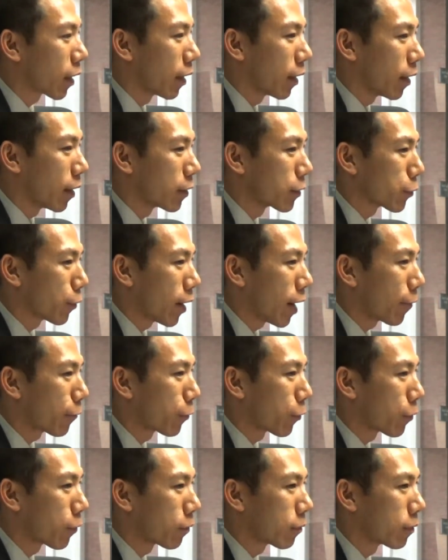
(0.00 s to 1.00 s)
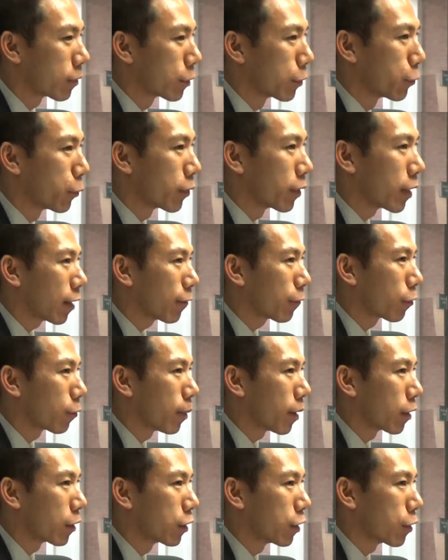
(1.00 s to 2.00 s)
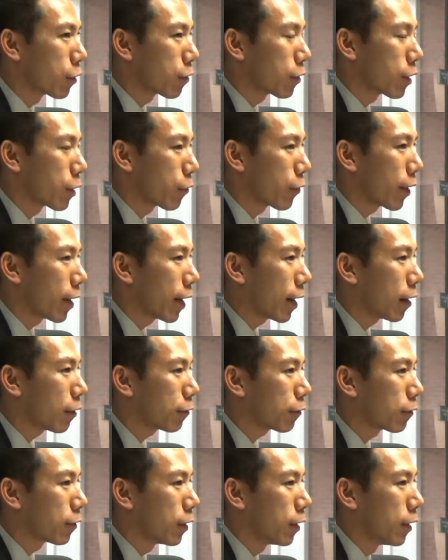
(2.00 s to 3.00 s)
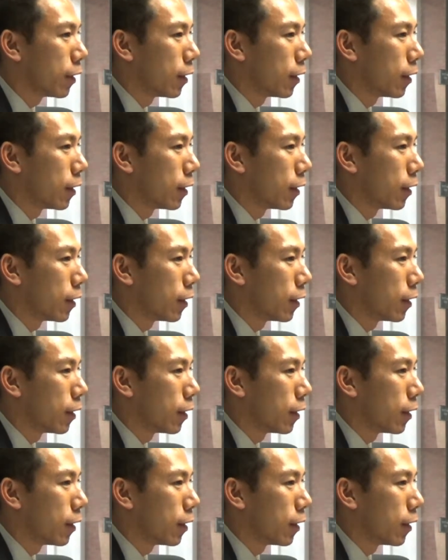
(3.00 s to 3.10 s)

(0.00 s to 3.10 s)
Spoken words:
And so after doing for about a year and a half,